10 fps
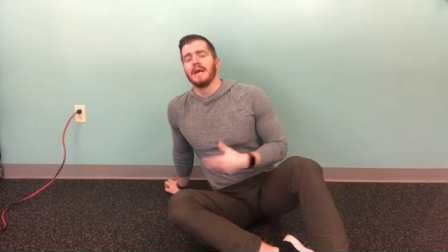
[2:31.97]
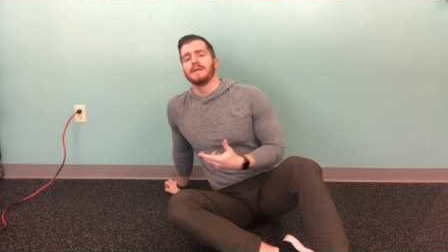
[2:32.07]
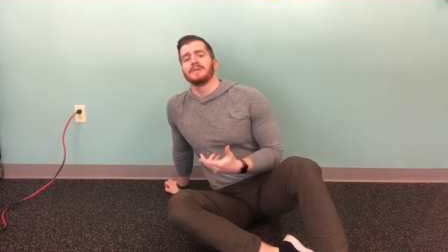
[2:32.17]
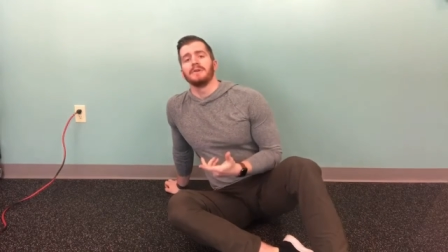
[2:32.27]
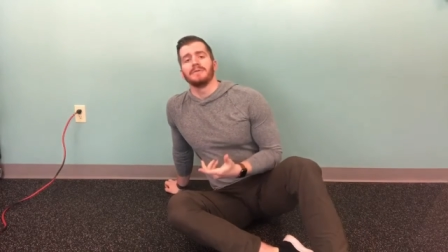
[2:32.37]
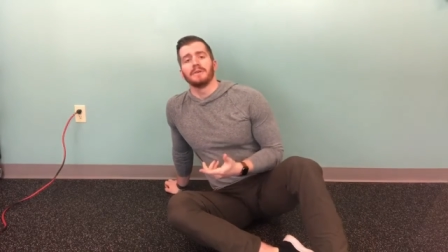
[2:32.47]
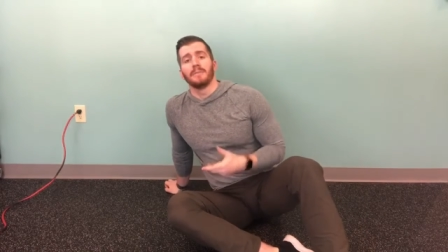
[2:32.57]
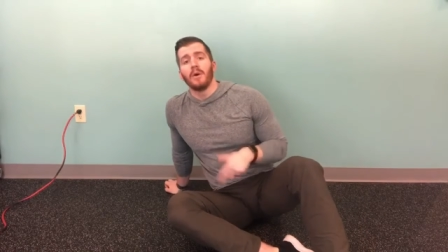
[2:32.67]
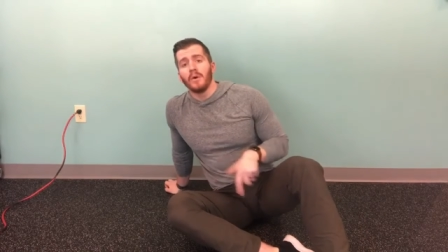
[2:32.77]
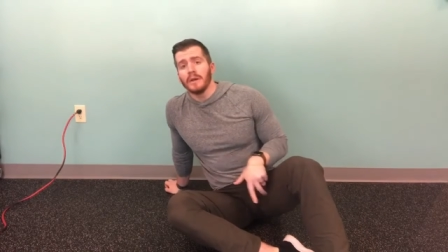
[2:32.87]
so if they're
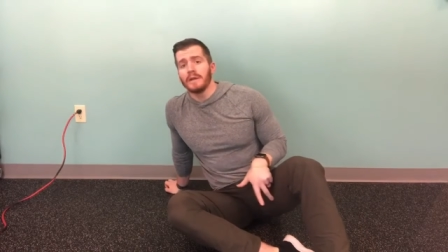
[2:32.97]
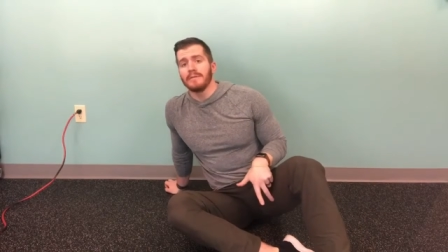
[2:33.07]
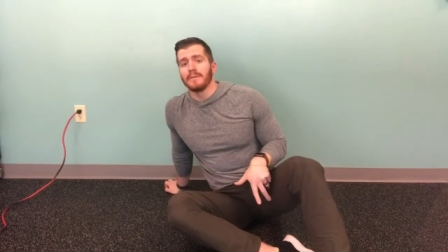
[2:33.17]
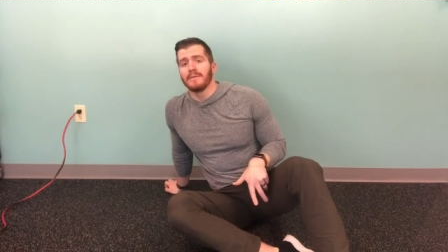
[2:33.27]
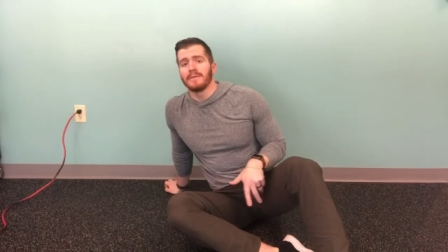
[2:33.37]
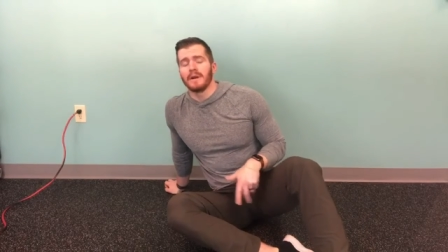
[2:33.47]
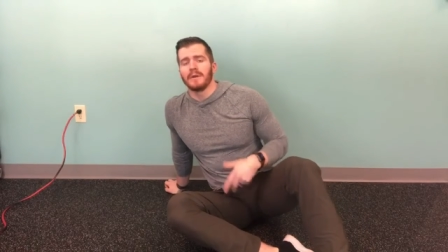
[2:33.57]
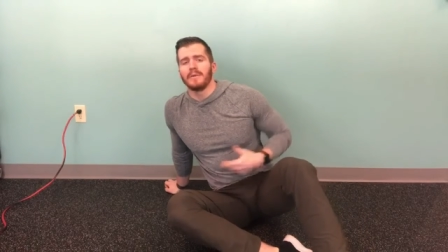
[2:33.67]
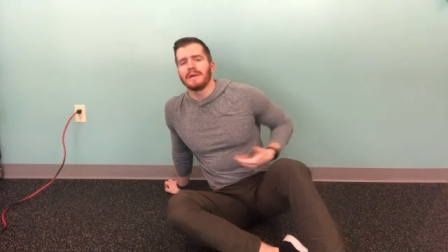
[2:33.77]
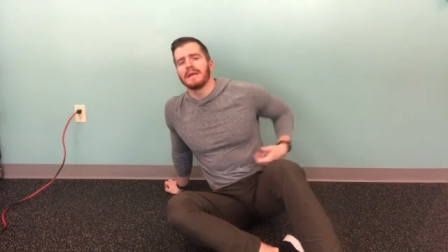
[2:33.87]
pulling from the front,
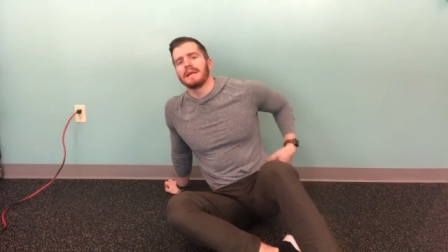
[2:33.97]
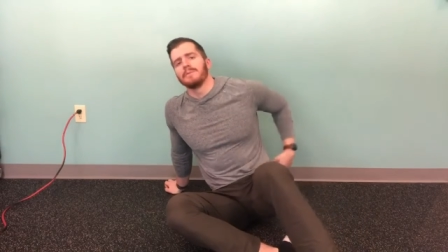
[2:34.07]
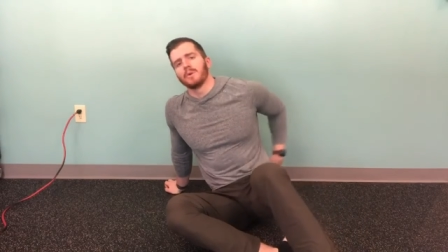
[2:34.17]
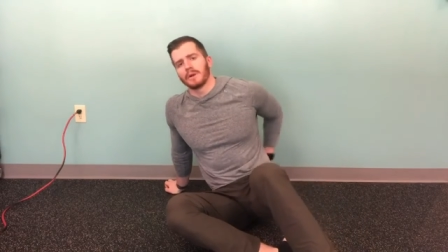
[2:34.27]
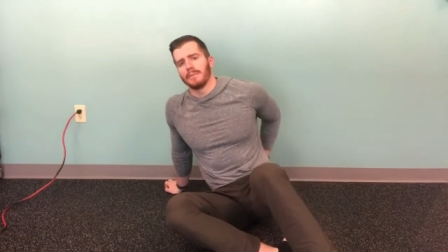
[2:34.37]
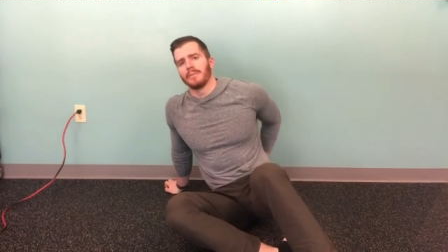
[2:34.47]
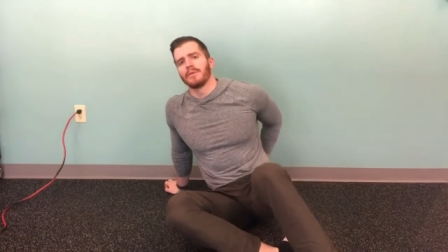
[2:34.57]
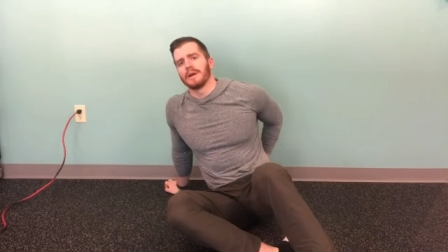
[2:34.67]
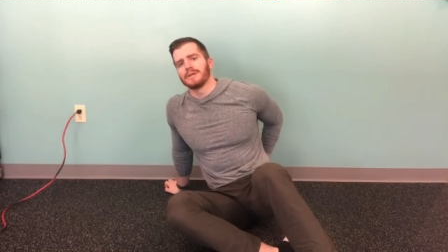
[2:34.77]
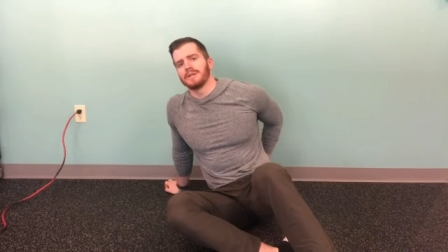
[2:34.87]
we can get more
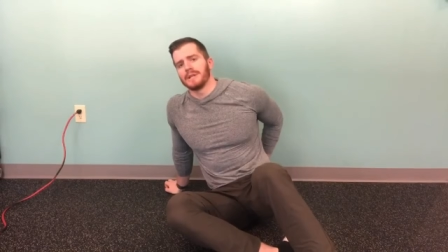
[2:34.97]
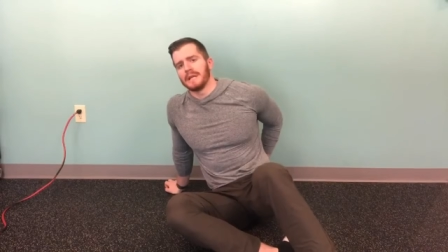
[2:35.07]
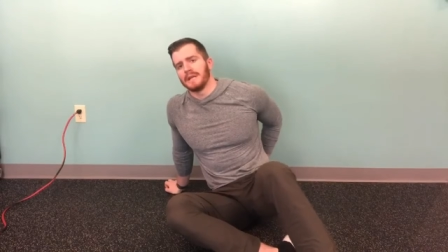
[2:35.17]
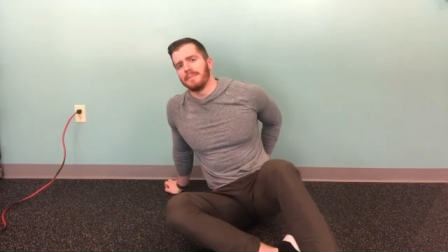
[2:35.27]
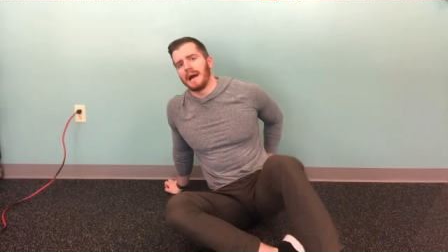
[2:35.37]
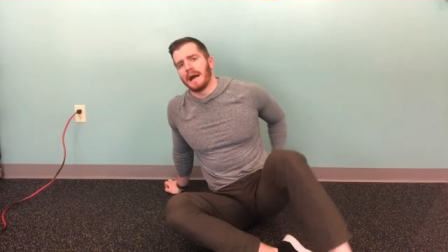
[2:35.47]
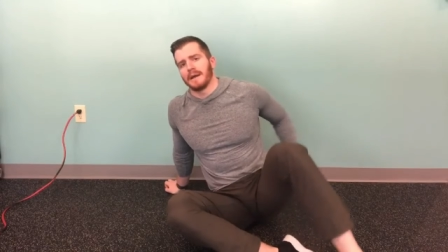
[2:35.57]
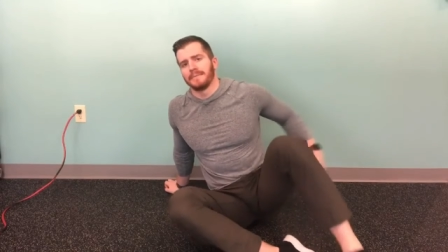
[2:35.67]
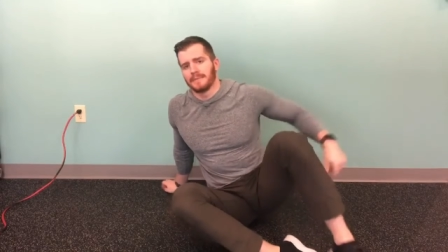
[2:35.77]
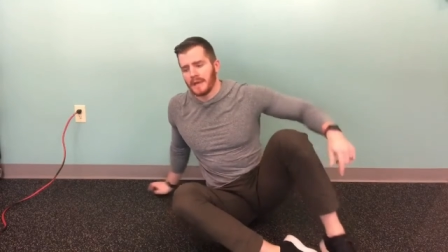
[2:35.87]
compression in the back,
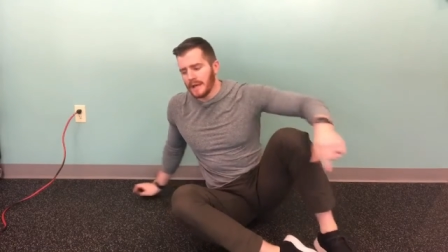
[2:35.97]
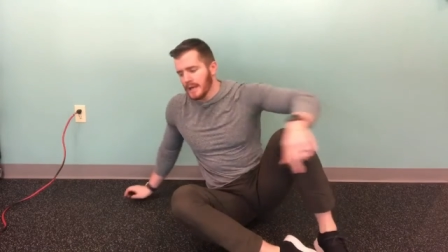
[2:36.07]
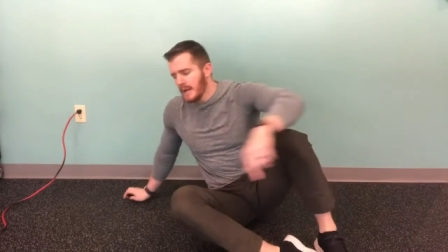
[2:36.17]
okay?